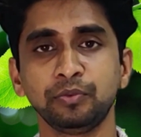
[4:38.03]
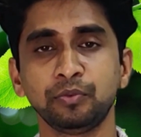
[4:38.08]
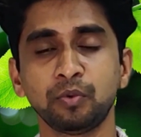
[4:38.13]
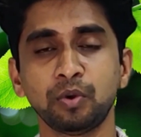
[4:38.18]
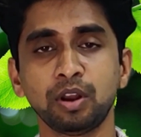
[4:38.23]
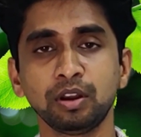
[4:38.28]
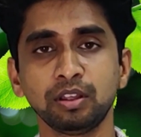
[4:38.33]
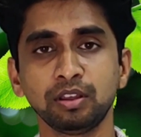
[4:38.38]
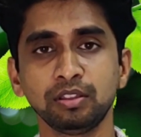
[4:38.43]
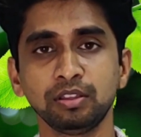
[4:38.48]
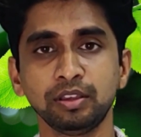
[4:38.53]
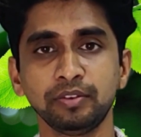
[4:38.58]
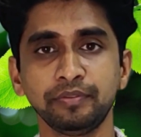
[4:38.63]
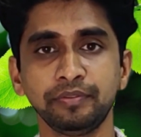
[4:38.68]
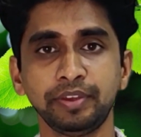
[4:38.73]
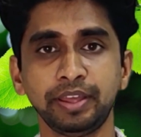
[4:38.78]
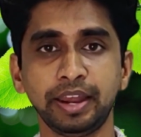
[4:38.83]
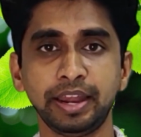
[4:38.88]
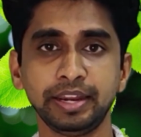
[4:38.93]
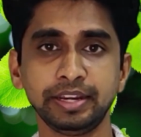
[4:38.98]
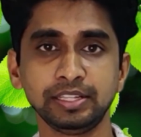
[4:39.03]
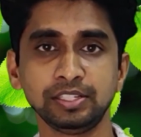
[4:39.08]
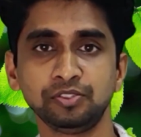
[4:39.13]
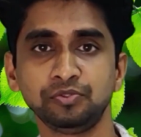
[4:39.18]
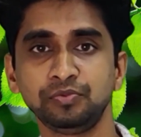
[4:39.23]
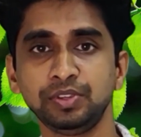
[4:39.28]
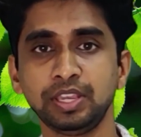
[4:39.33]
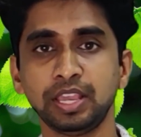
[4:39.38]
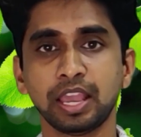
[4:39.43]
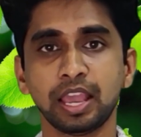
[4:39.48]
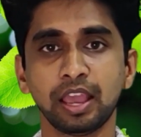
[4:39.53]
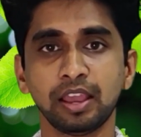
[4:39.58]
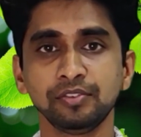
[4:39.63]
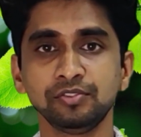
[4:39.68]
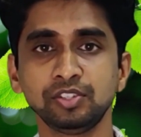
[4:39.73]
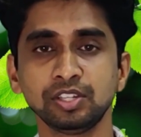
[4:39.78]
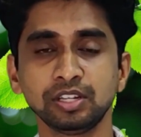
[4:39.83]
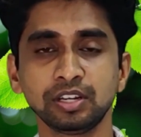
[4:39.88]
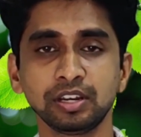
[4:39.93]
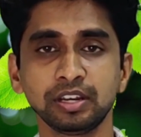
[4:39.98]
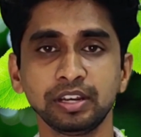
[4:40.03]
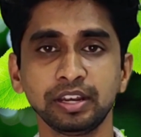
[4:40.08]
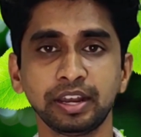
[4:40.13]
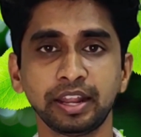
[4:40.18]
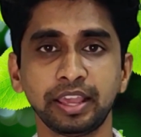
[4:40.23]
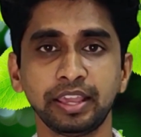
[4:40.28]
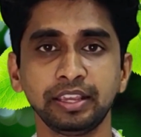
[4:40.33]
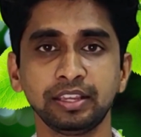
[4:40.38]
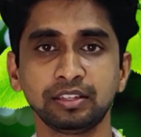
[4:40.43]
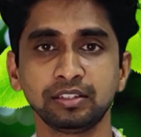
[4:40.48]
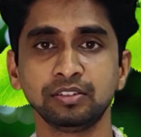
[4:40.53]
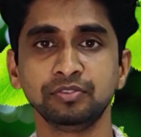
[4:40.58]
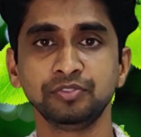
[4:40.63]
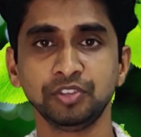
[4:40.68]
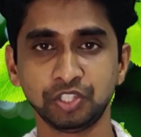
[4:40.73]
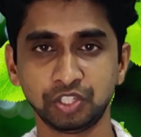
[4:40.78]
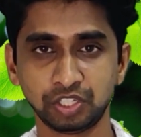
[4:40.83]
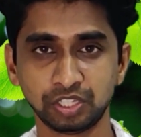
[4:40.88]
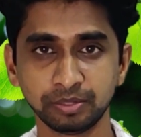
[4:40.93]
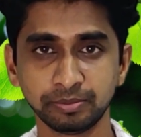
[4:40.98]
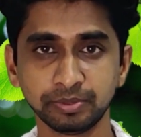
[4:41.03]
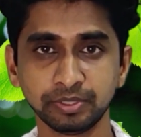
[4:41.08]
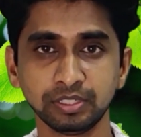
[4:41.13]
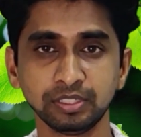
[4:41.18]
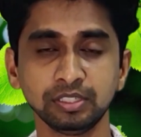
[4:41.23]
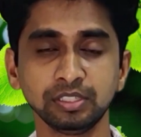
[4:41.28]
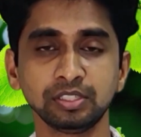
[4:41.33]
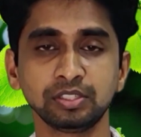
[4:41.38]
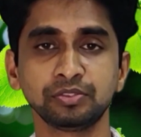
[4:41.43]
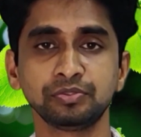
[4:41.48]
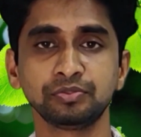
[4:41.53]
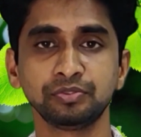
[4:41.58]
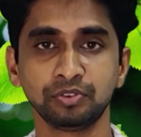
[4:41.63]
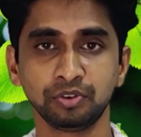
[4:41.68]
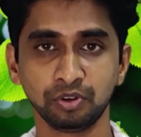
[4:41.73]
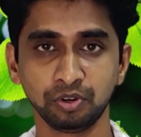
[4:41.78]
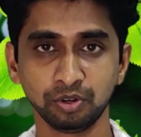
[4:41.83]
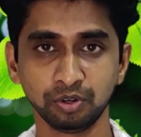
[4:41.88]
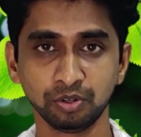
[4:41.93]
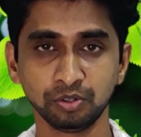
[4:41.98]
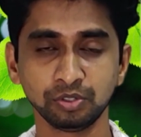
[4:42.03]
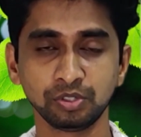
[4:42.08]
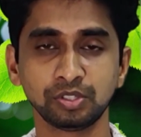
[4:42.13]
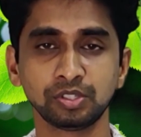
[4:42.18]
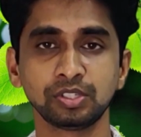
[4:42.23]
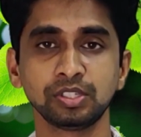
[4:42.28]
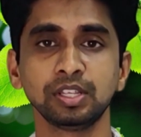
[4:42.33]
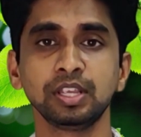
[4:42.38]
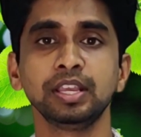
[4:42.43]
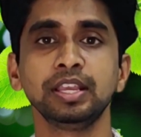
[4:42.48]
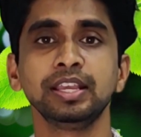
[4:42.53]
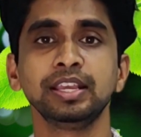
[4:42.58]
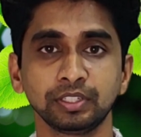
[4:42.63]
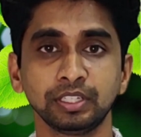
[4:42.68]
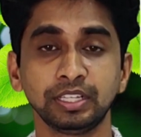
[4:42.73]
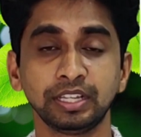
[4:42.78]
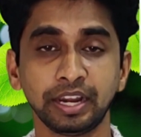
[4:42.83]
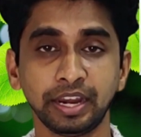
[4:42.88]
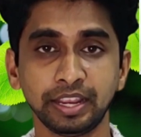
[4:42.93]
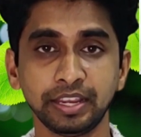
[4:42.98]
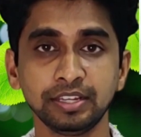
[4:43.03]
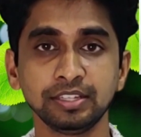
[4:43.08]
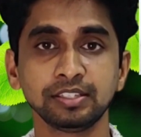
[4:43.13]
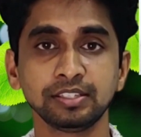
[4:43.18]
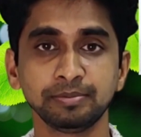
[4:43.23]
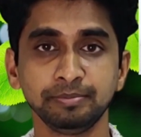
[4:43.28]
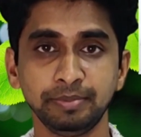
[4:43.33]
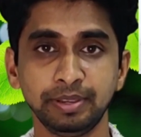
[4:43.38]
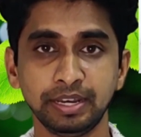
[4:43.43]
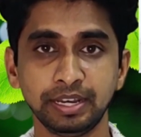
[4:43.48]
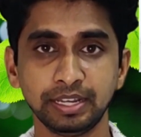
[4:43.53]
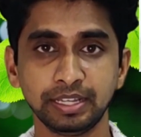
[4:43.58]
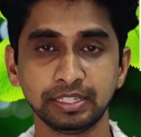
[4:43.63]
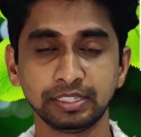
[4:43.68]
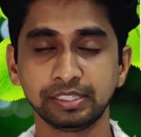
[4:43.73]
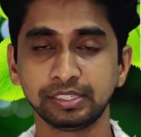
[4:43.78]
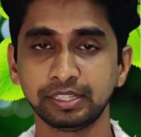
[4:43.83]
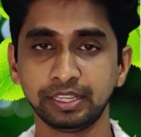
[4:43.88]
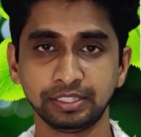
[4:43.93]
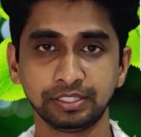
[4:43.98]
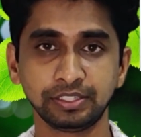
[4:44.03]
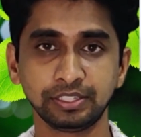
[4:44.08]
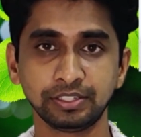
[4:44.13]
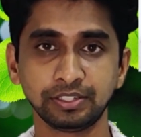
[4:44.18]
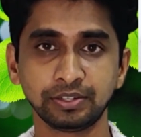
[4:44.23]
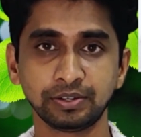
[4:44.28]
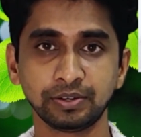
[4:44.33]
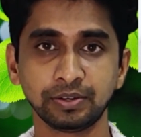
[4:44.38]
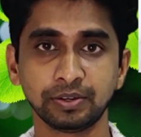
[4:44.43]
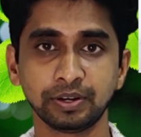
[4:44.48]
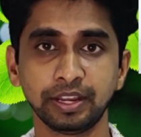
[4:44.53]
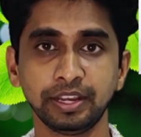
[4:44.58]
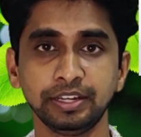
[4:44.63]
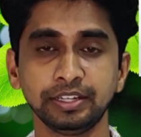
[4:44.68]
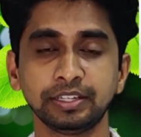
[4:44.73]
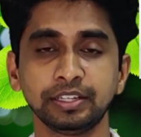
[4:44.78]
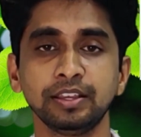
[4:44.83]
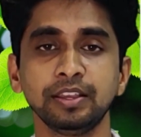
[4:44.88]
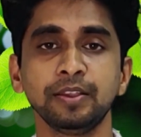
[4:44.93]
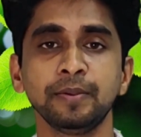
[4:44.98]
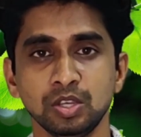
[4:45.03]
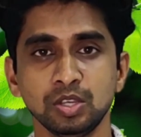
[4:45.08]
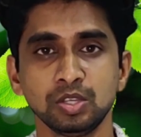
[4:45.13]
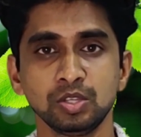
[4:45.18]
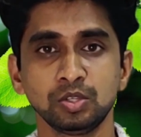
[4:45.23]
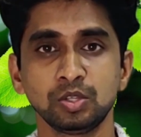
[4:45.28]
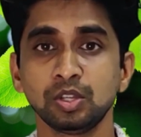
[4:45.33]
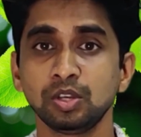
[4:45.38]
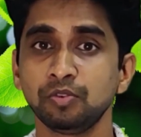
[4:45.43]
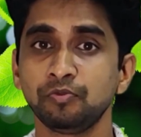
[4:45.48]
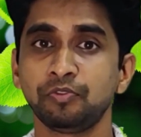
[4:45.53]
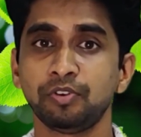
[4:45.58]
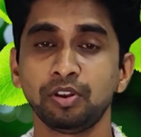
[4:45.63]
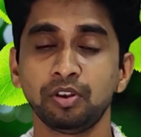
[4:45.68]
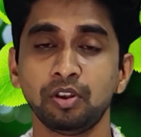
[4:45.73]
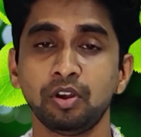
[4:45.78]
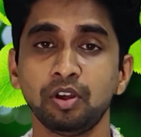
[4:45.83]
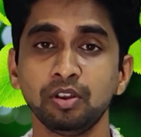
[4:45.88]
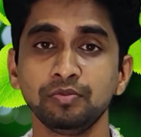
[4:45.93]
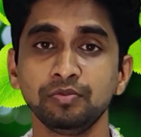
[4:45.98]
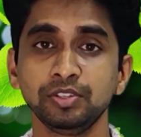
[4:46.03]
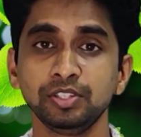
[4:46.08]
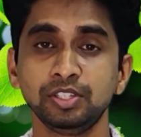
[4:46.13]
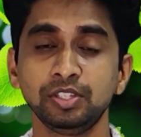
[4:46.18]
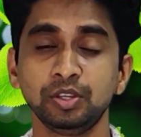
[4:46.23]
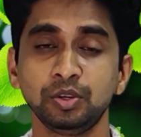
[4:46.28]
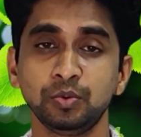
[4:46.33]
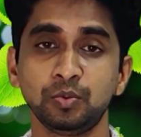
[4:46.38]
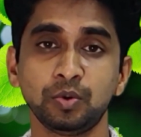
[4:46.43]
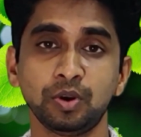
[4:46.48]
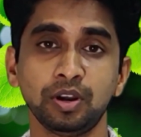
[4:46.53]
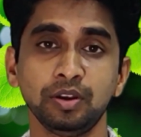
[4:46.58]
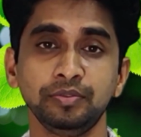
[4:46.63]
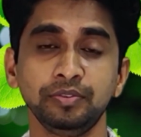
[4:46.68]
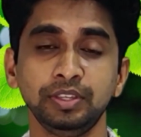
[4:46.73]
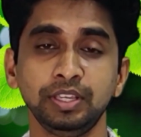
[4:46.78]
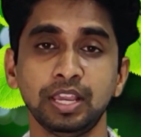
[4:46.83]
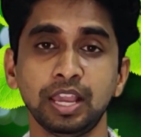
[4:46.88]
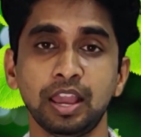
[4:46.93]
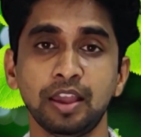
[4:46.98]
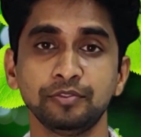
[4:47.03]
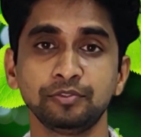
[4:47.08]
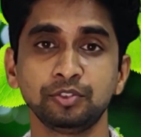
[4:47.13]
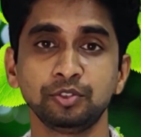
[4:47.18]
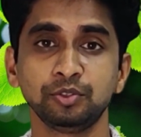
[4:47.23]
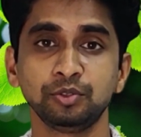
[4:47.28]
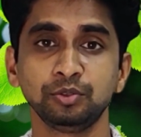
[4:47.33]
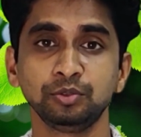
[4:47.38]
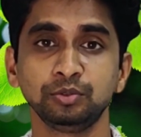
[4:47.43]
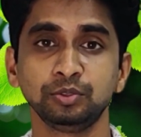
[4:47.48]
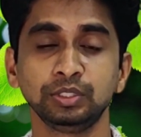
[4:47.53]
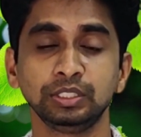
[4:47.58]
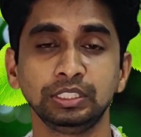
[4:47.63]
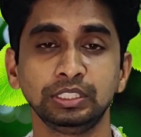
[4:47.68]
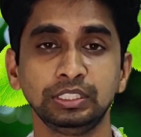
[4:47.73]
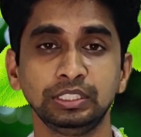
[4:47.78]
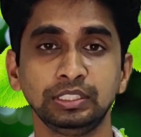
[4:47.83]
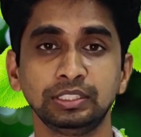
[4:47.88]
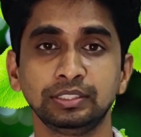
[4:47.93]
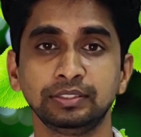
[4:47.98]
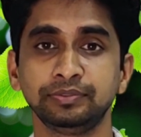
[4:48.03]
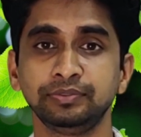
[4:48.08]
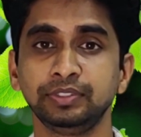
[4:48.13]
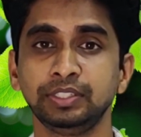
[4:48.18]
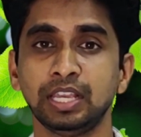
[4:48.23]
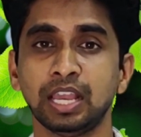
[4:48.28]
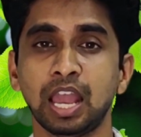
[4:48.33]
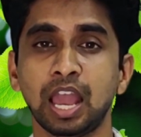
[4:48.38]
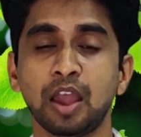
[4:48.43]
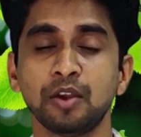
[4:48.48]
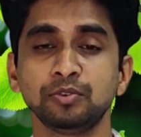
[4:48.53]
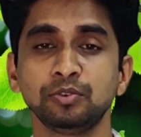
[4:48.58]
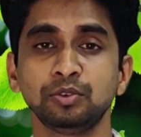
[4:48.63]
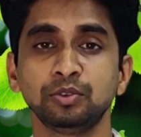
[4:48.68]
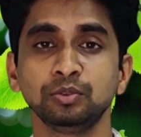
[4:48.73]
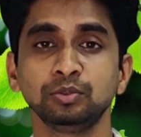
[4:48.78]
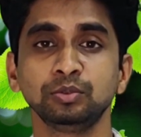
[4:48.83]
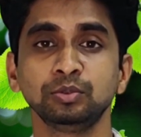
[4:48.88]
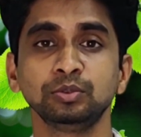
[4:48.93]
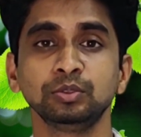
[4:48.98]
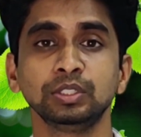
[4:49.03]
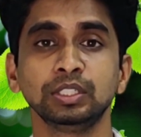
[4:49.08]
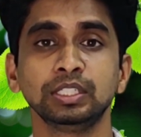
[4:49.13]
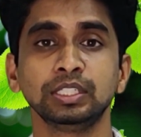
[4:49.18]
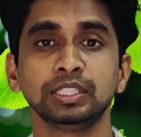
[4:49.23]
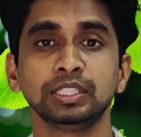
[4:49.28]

what are the varieties we have generally, like vegetables, fruits, grains, millets, etc., right? So for non-veg what we have to do is we have to